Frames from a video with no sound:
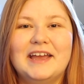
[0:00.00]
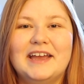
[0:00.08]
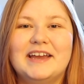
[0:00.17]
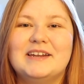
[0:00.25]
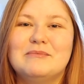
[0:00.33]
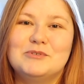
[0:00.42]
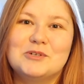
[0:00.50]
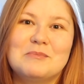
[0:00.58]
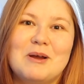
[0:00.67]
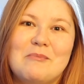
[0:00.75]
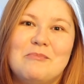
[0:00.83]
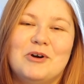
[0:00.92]
And I'm sure
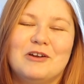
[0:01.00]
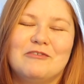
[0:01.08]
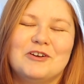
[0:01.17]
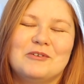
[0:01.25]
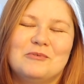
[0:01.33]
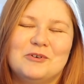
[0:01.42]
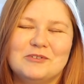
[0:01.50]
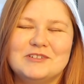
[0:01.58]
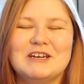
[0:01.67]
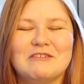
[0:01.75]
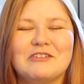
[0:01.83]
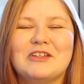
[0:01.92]
my boyfriend will
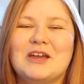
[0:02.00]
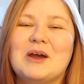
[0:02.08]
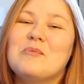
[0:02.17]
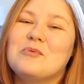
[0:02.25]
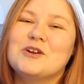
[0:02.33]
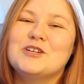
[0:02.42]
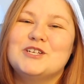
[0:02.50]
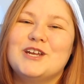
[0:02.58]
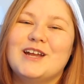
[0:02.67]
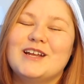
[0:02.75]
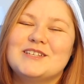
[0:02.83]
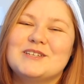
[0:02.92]
definitely
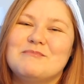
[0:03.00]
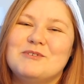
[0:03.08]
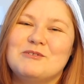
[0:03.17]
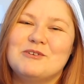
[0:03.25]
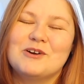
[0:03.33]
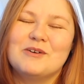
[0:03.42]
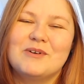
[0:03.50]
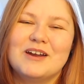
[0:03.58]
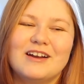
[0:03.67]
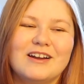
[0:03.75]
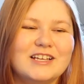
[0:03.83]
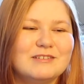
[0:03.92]
appreciate some new
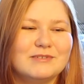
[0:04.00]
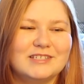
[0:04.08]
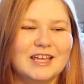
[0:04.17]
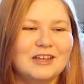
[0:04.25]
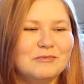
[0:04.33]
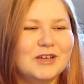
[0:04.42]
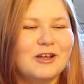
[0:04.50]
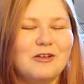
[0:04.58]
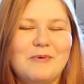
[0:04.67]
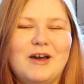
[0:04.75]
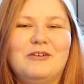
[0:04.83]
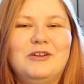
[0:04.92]
cookware. He's been telling me all
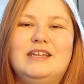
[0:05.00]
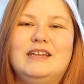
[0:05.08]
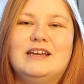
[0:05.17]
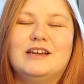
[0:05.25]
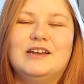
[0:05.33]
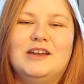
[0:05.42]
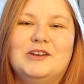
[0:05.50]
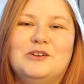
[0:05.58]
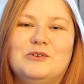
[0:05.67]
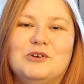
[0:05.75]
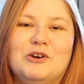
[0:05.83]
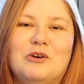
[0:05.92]
about needing
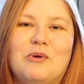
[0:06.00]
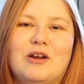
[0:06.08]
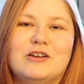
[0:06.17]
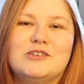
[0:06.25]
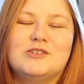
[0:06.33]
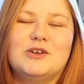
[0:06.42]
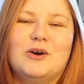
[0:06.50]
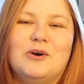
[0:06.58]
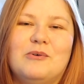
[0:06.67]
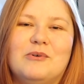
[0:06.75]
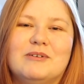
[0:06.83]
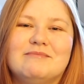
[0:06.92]
new cookware,
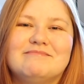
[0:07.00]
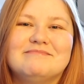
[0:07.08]
so